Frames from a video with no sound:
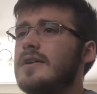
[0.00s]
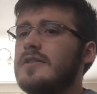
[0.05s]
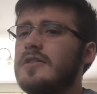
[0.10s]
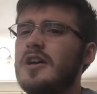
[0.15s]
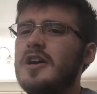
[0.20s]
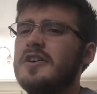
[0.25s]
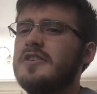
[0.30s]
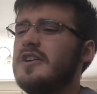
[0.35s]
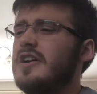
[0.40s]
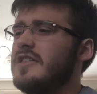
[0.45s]

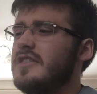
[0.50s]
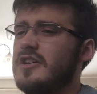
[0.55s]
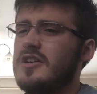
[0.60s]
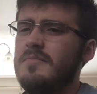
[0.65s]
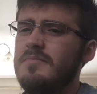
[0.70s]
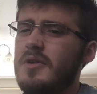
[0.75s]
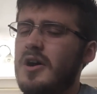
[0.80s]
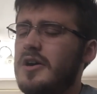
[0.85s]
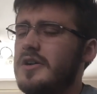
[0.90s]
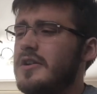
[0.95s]
the
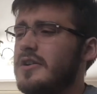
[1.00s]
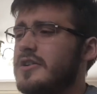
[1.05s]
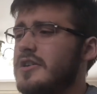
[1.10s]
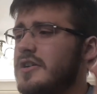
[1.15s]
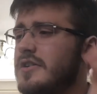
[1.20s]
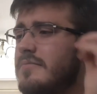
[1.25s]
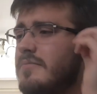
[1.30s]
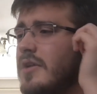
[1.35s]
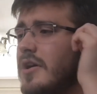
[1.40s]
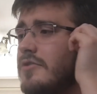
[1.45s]
combiner
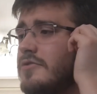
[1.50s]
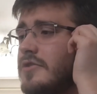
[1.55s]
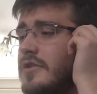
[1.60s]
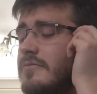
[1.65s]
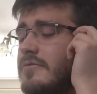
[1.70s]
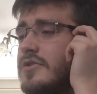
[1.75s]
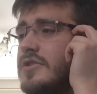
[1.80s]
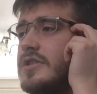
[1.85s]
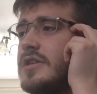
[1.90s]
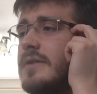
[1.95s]
kind of modes, like
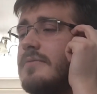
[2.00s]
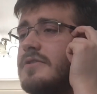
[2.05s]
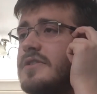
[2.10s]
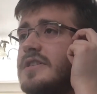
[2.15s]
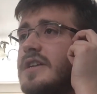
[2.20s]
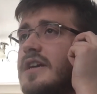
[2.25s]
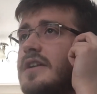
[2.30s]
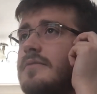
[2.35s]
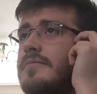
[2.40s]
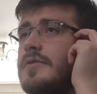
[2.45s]
with
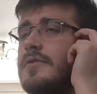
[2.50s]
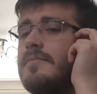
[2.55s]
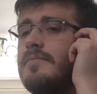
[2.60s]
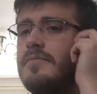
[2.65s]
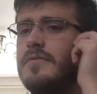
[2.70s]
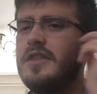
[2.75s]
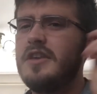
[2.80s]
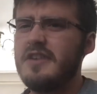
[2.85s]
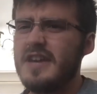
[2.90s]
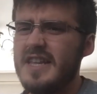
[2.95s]
Devastator. But
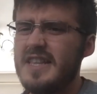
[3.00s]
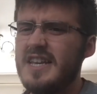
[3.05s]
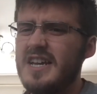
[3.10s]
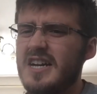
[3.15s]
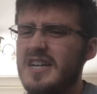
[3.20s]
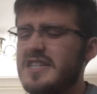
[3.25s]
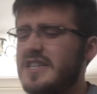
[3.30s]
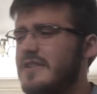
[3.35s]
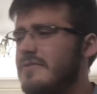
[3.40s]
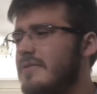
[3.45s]
you get the
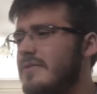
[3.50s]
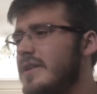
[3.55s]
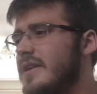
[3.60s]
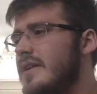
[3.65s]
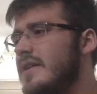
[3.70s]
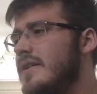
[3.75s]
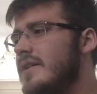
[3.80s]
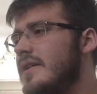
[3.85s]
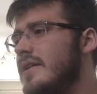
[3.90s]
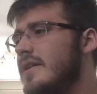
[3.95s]
idea with
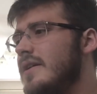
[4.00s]
it.